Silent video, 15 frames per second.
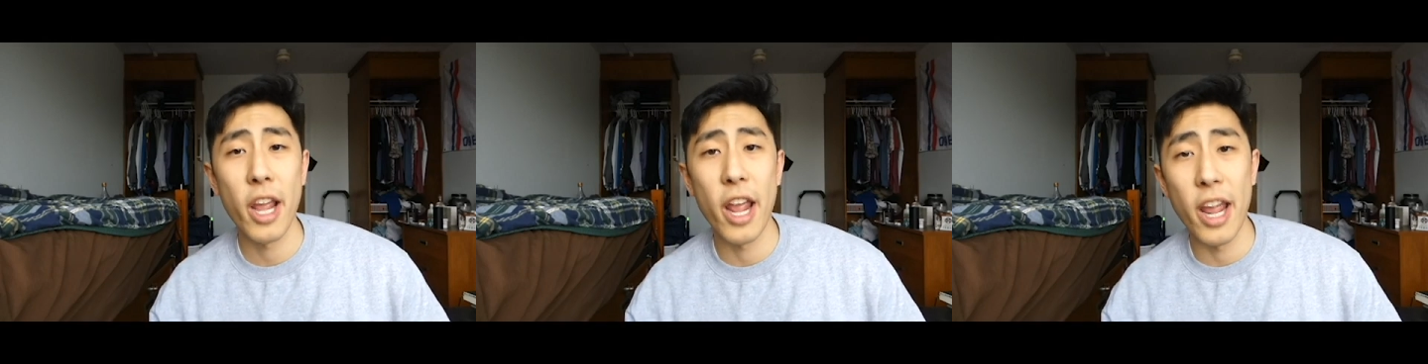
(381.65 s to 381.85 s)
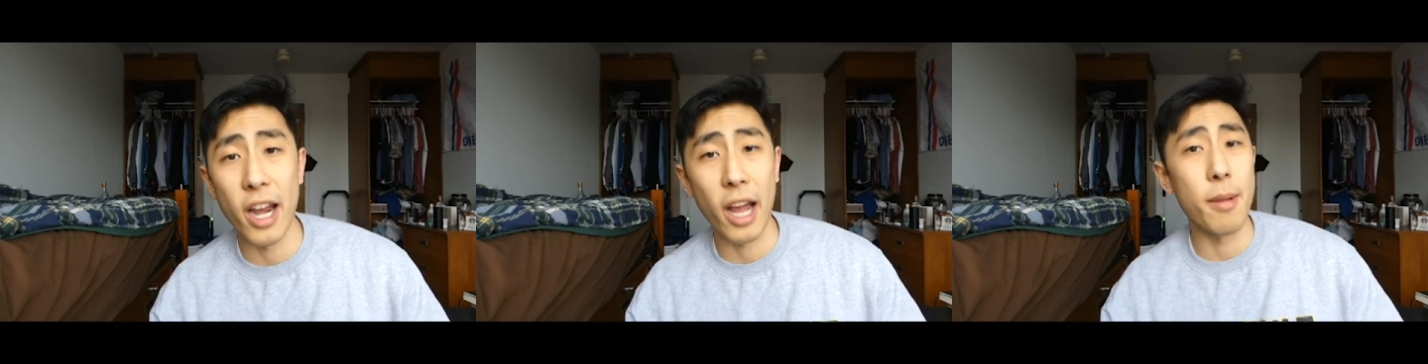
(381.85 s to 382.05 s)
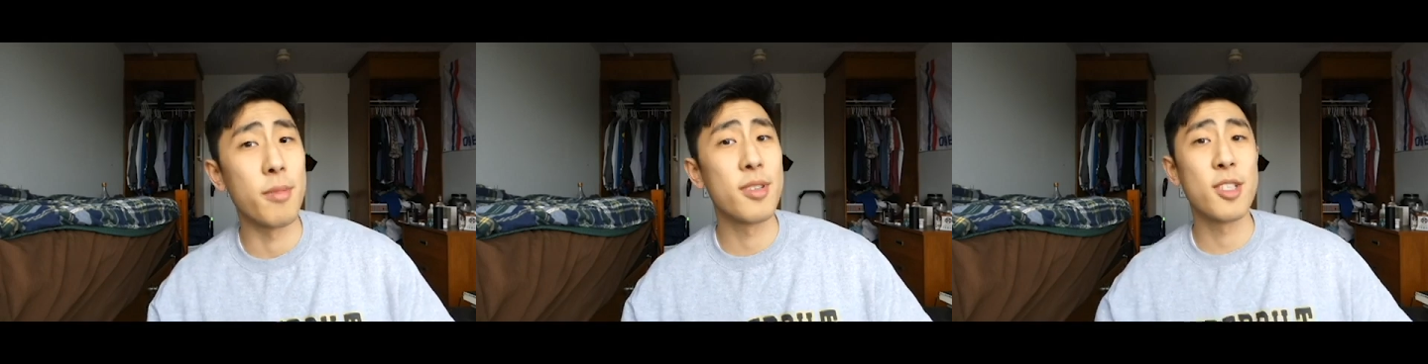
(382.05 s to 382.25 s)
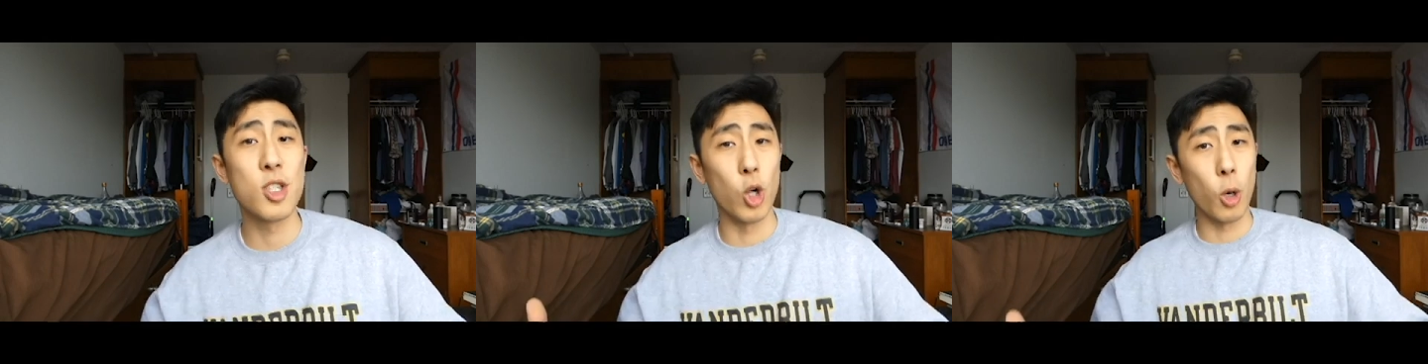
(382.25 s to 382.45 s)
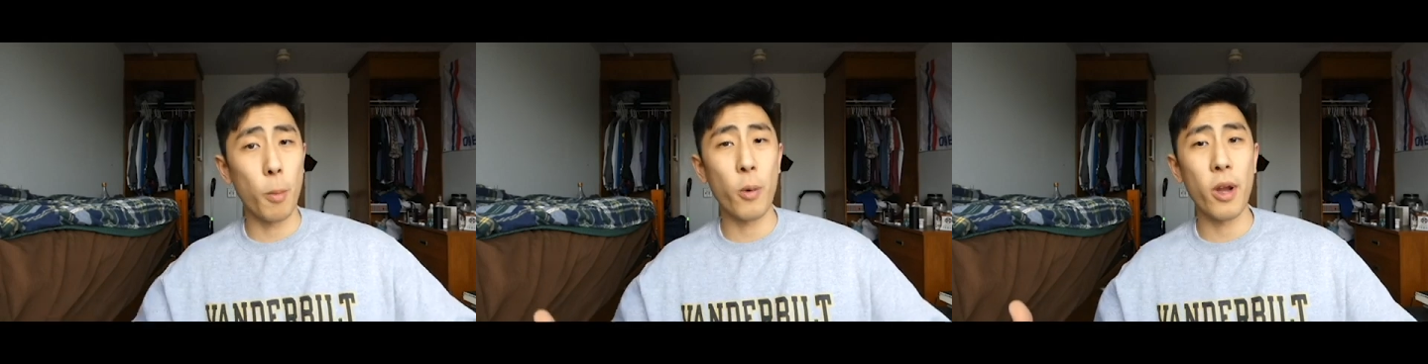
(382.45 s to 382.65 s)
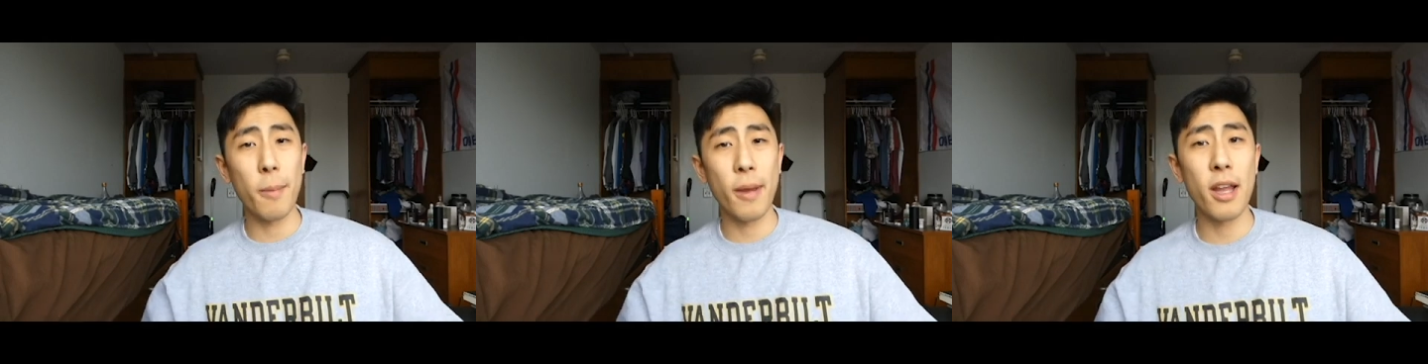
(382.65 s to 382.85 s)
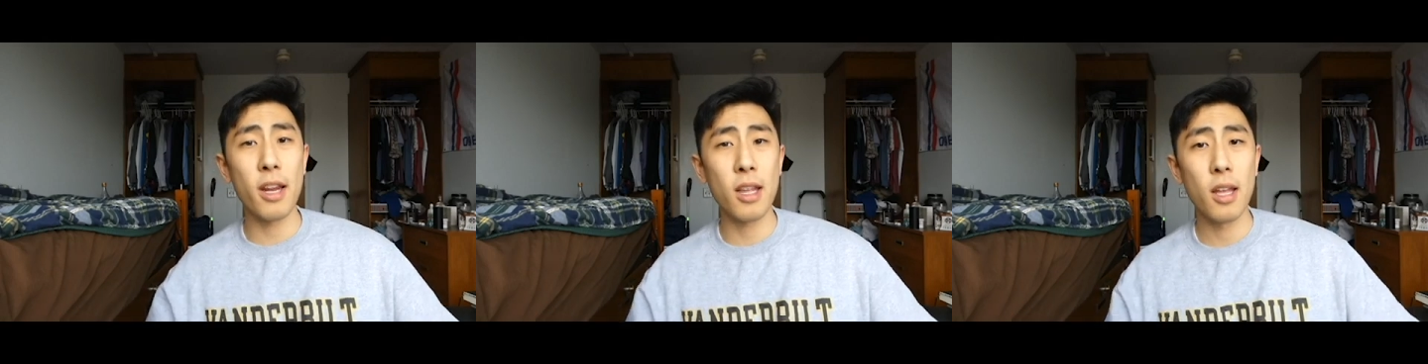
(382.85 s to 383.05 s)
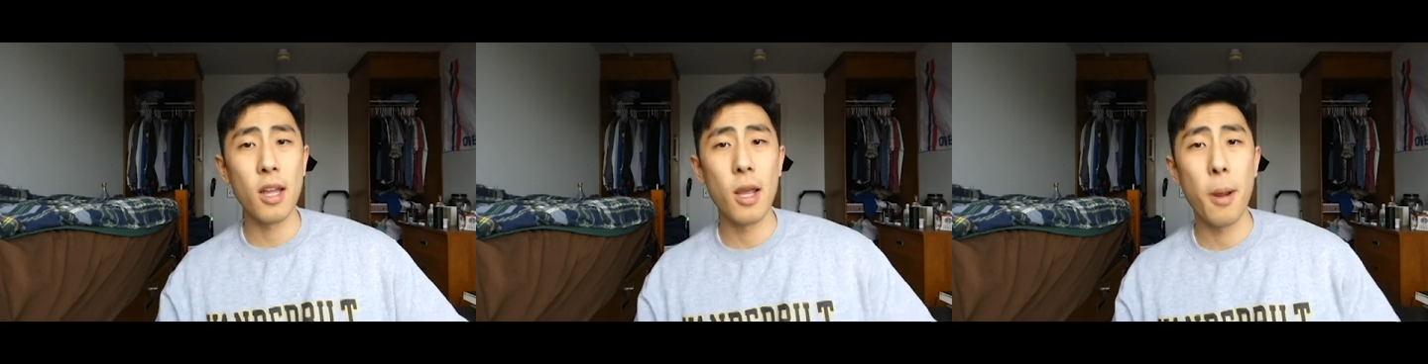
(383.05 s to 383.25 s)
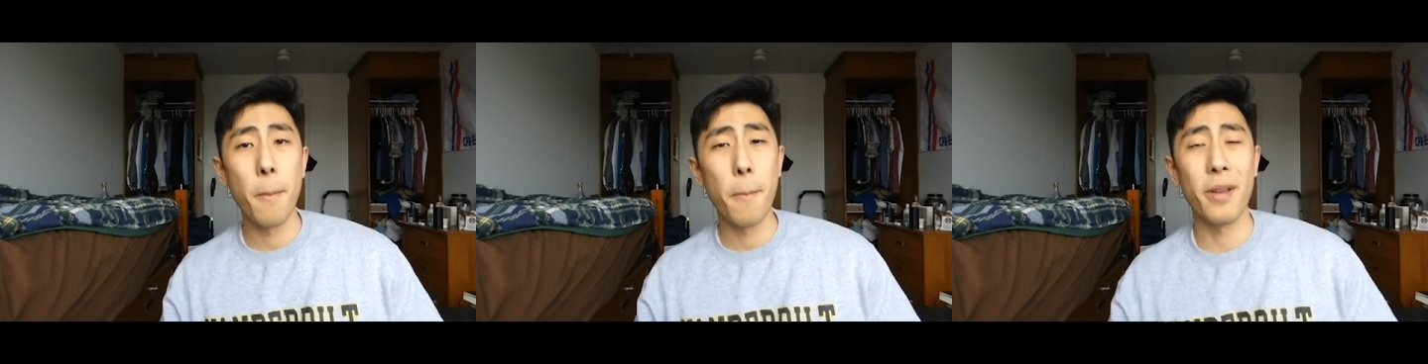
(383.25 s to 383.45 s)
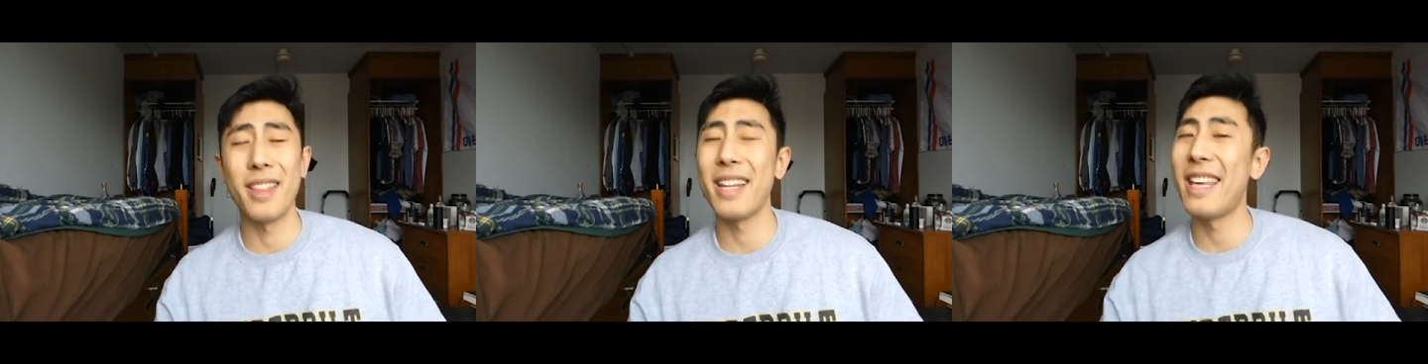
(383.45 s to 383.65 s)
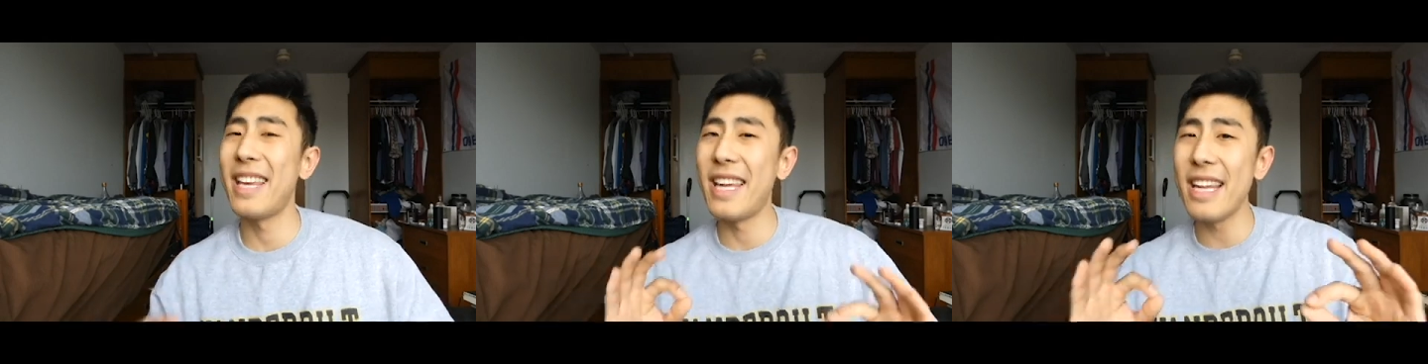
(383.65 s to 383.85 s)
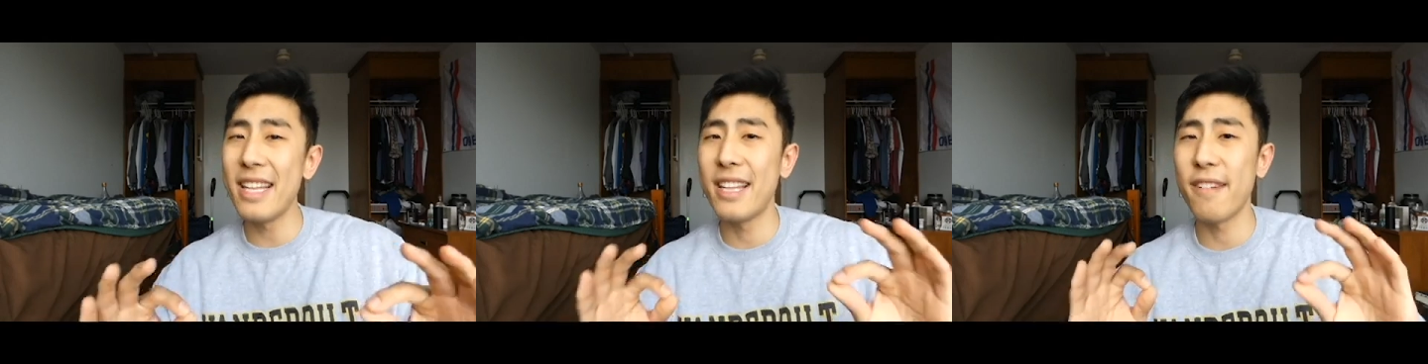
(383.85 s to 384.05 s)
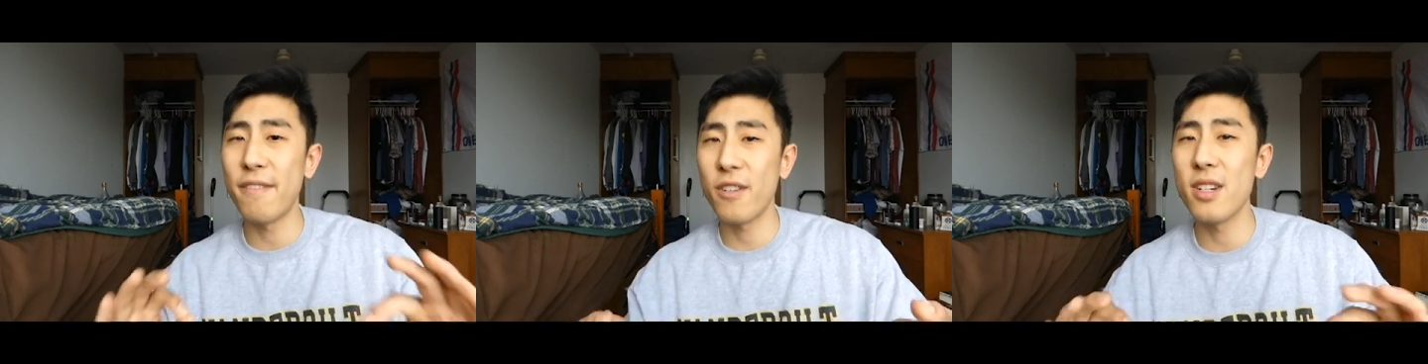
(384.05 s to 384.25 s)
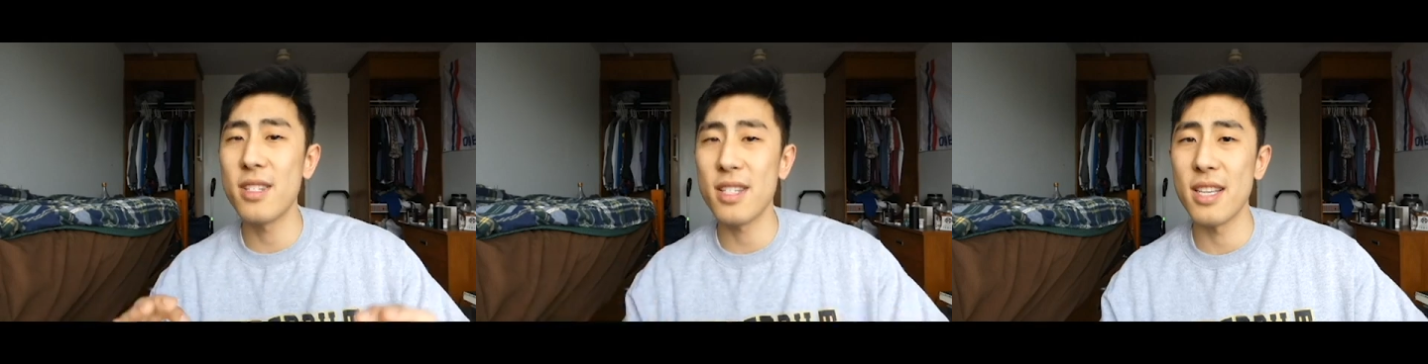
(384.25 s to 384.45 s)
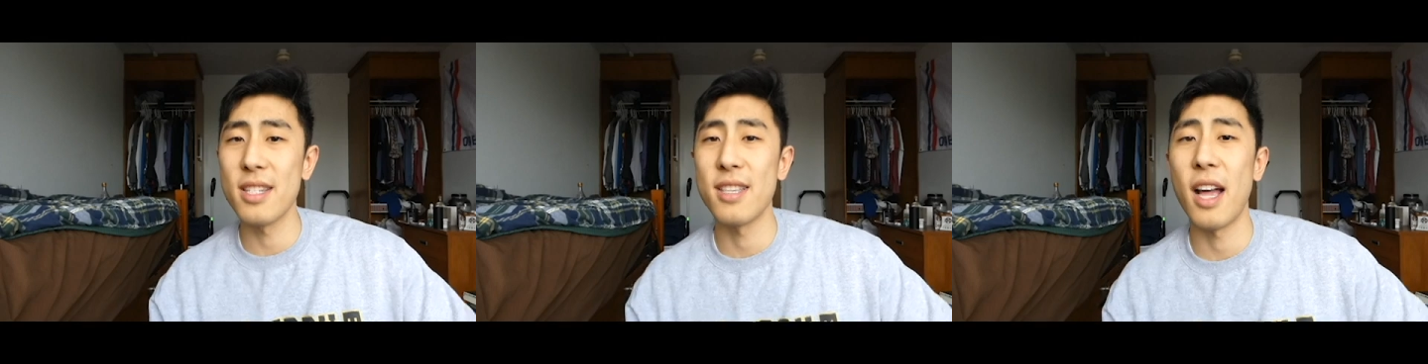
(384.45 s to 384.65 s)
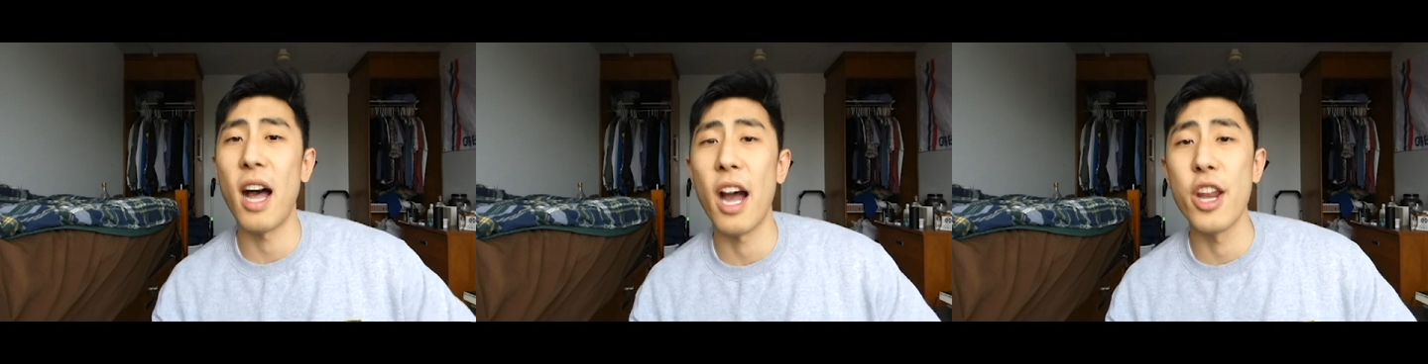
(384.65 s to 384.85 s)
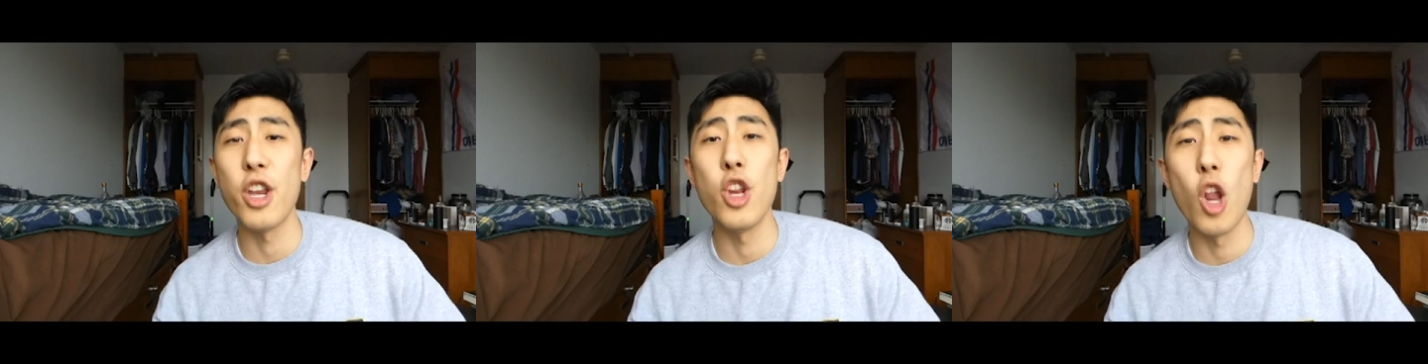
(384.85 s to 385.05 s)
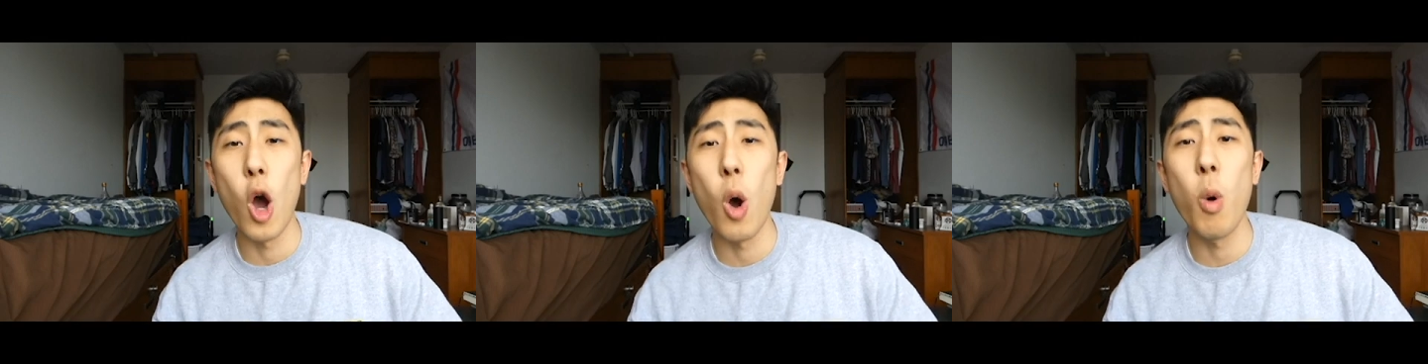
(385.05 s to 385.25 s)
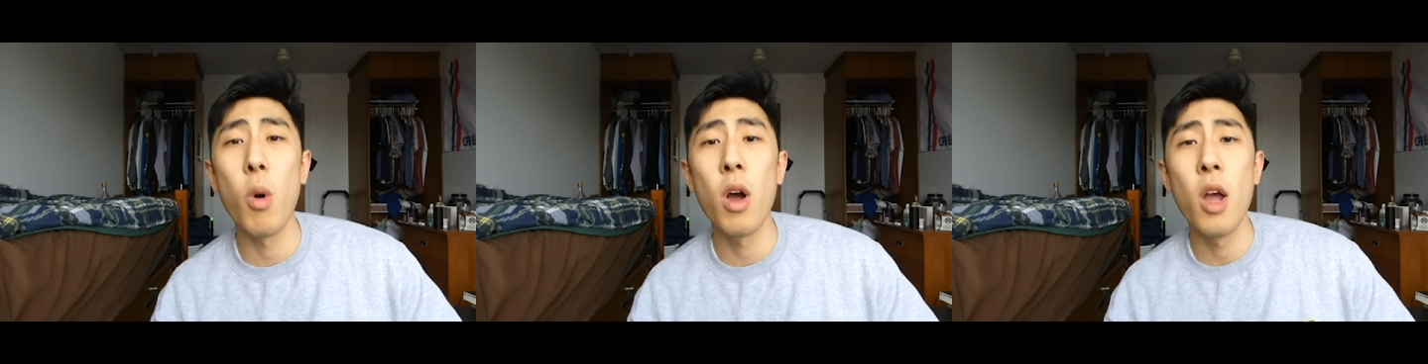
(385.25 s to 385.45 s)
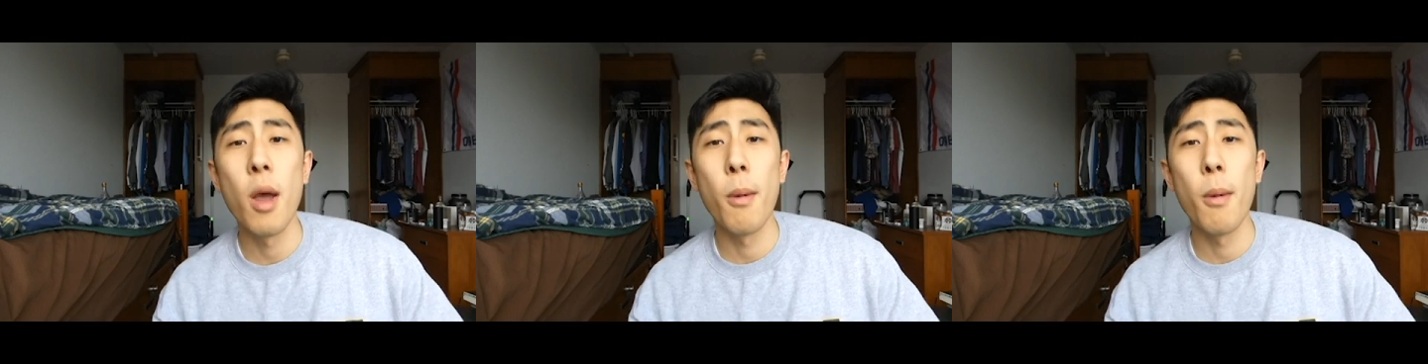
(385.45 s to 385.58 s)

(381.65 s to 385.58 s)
and I'm still a pre-med, but the key difference is that I know